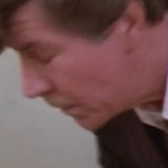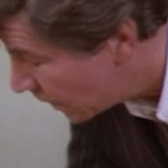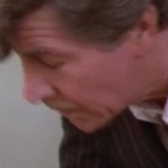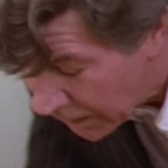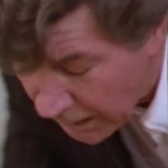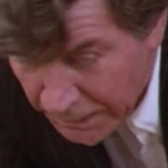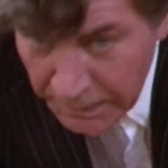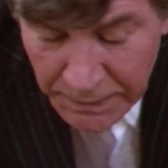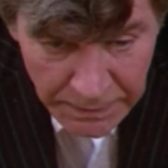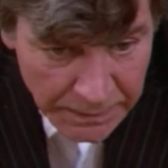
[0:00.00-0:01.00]
Oh,
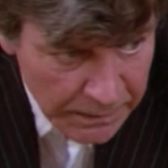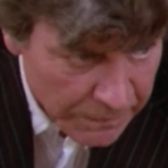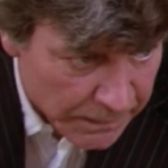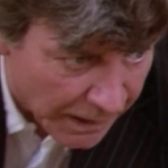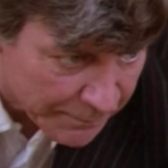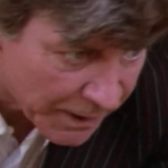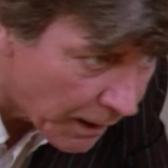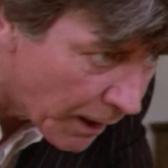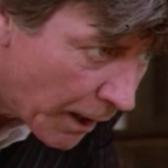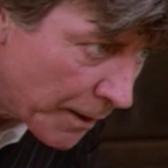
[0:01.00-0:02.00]
I'm a
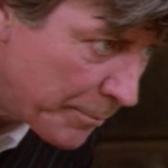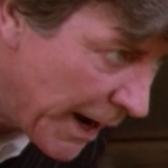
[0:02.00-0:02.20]
hard